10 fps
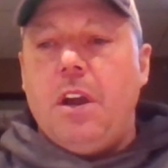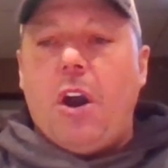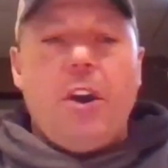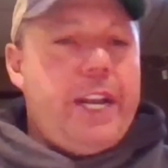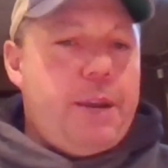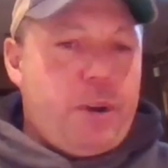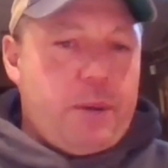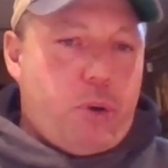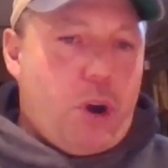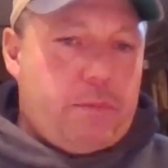our
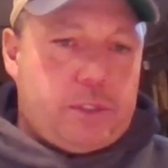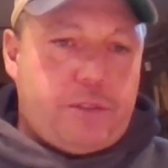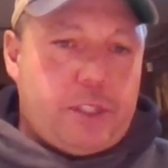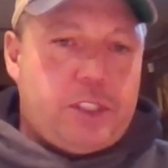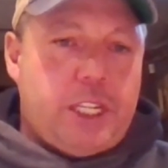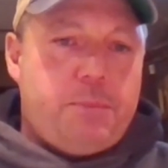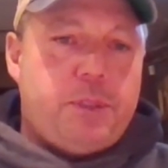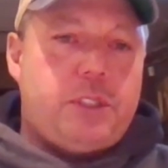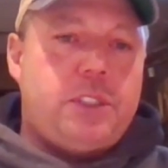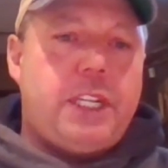neighboring province, for example,
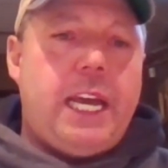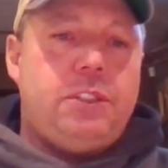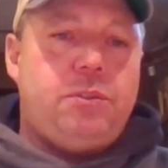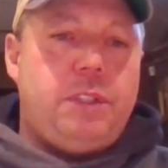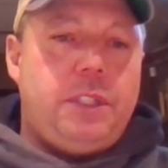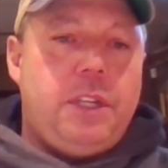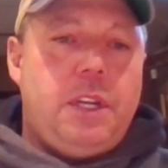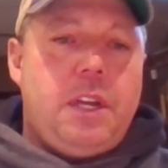Saskatchewan,